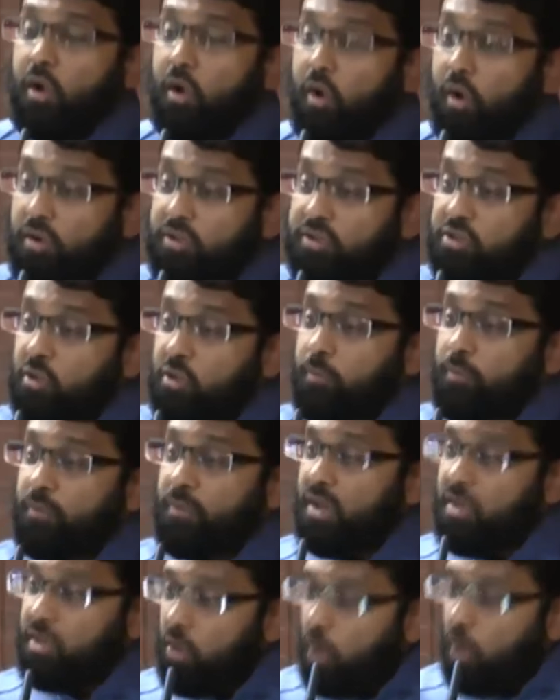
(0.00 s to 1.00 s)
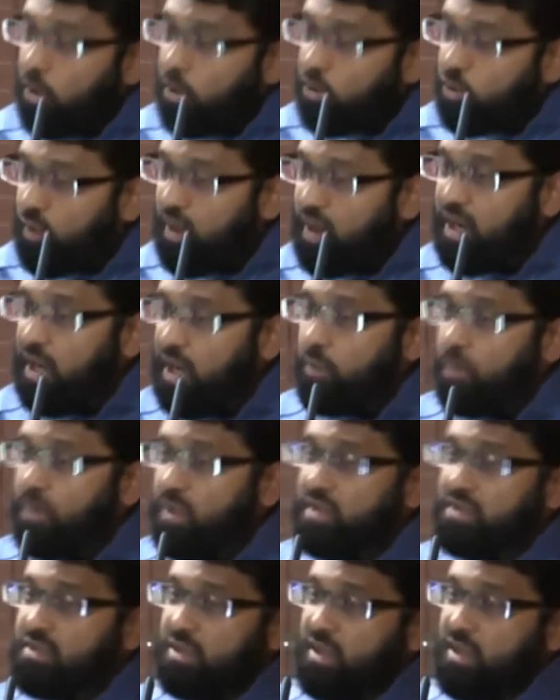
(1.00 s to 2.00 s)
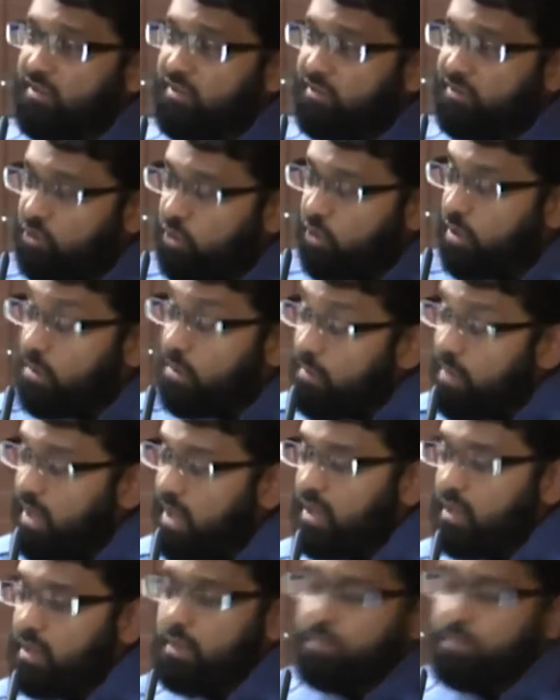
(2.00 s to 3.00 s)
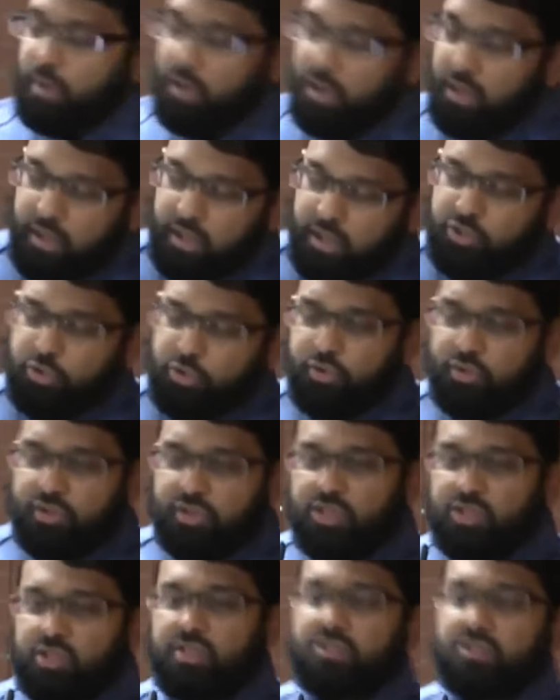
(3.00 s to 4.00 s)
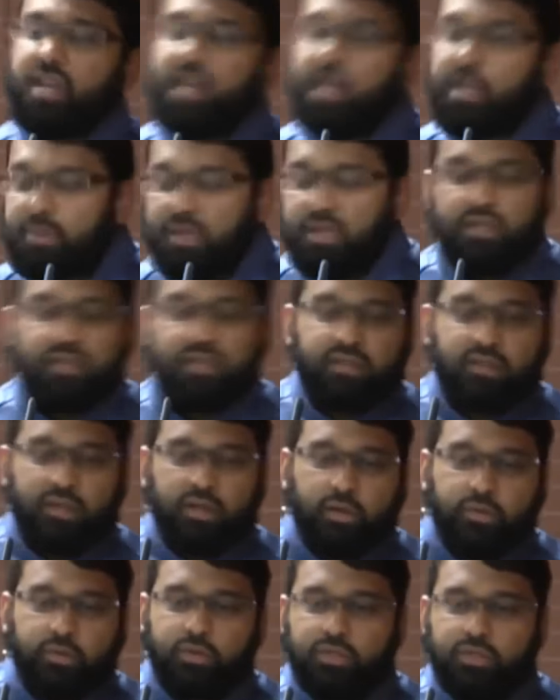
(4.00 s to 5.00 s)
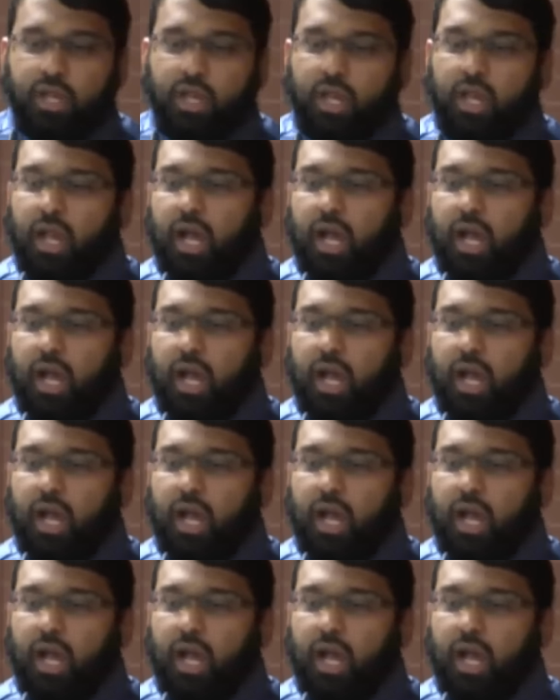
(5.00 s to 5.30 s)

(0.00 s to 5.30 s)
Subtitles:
Also, there are gray areas of certain medical issues such as diabetes and others.